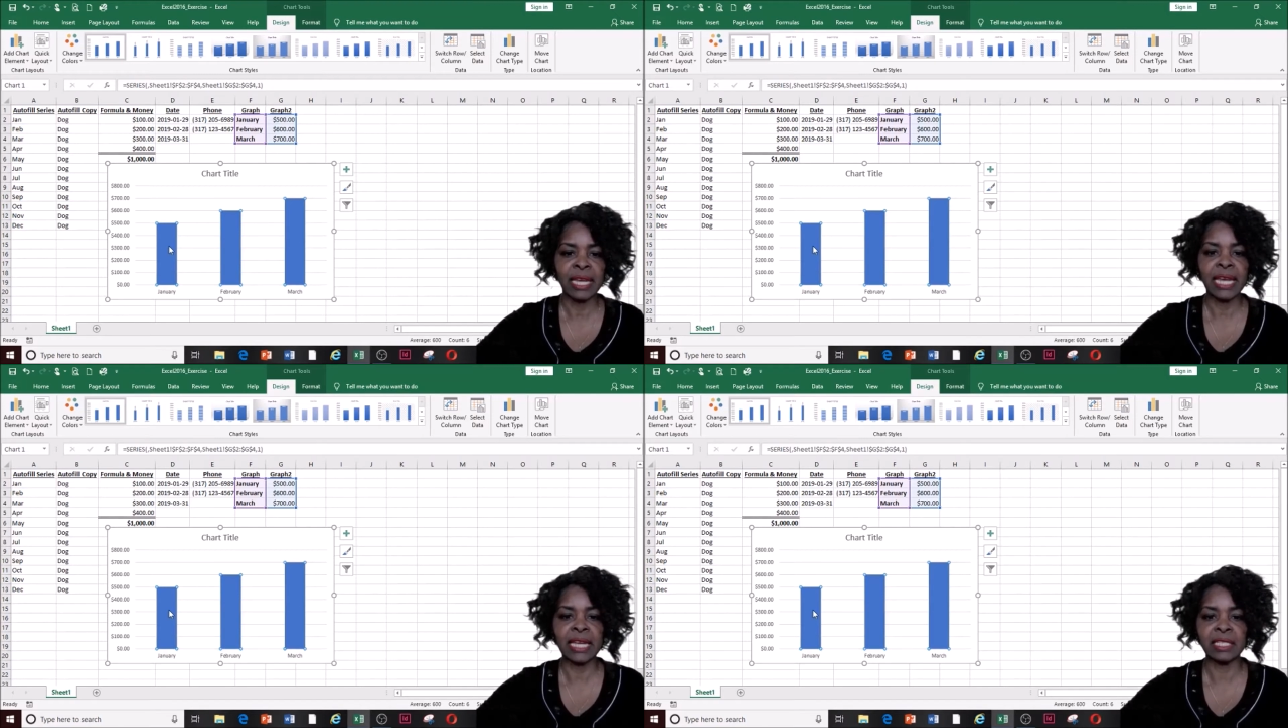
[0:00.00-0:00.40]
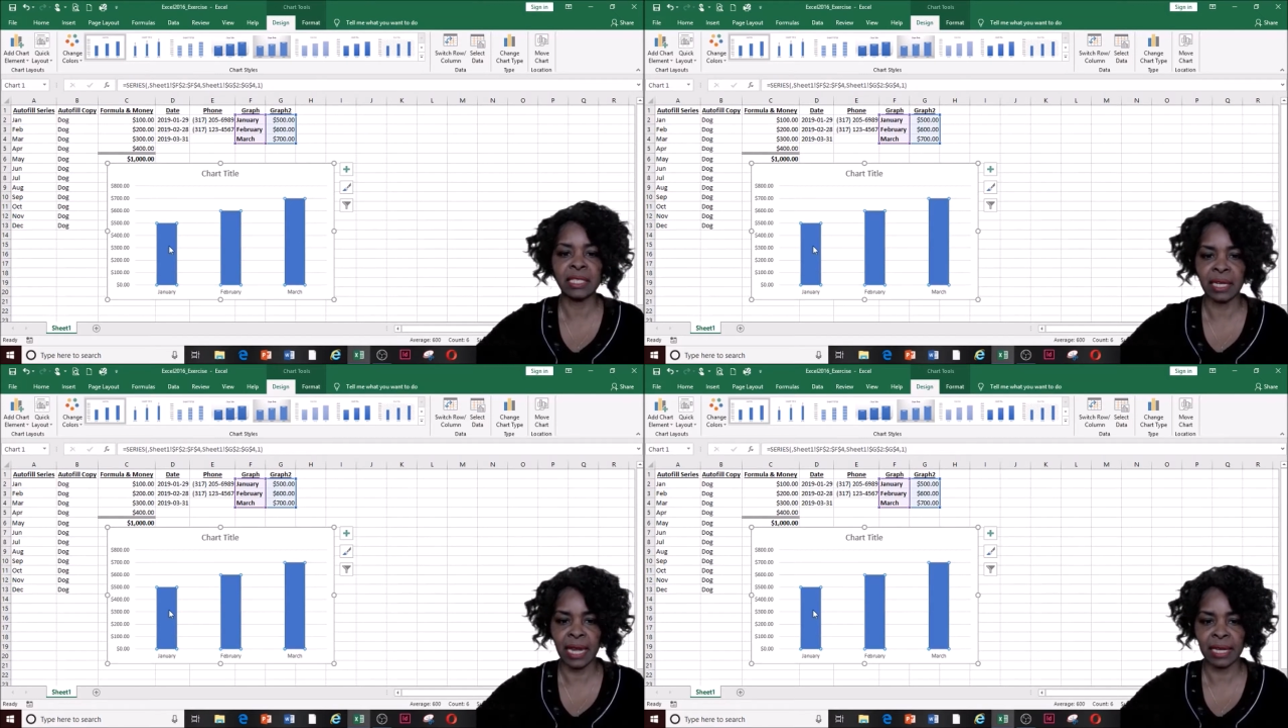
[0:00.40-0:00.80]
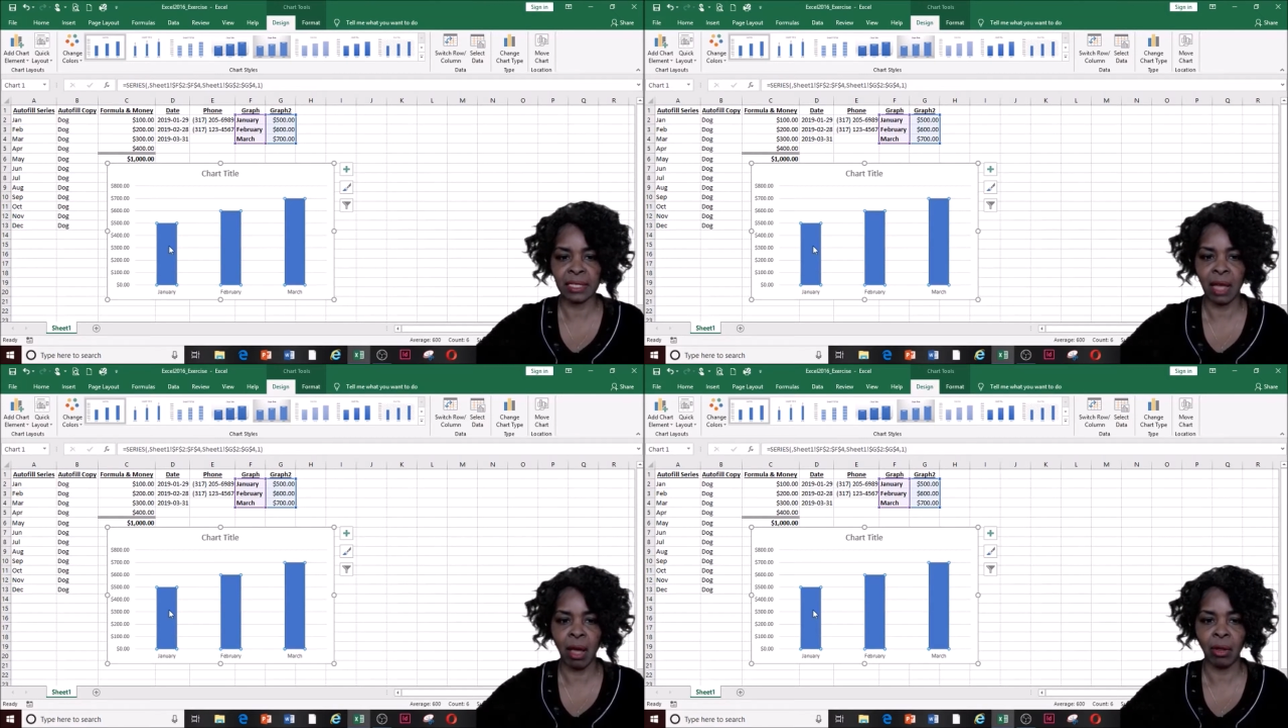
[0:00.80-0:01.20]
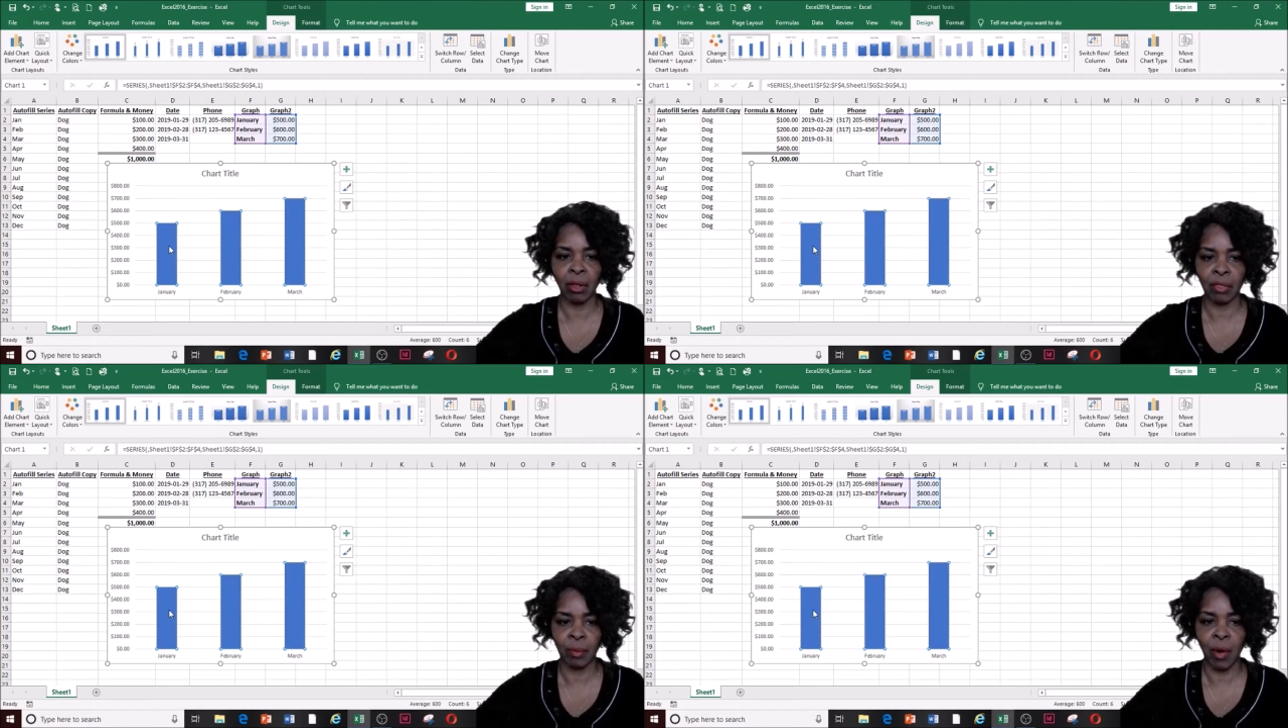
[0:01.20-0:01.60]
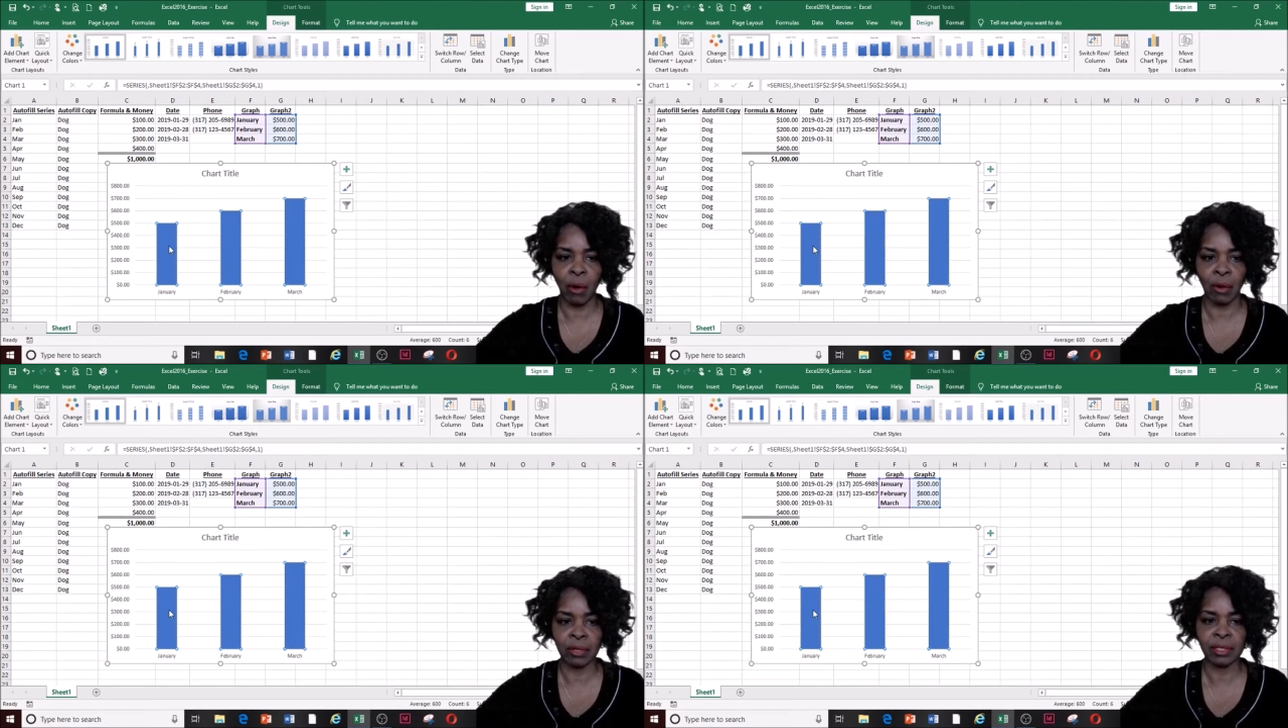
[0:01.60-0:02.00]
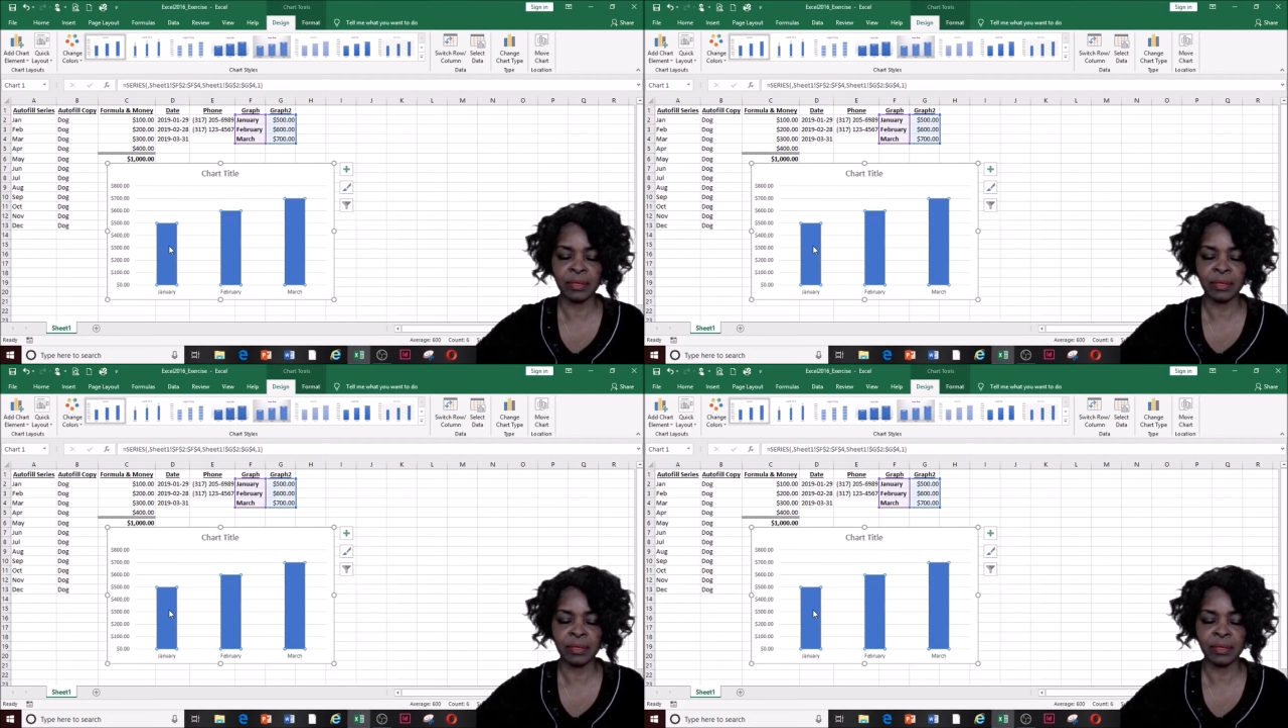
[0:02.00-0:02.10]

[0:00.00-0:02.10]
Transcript: it selects all of the bars.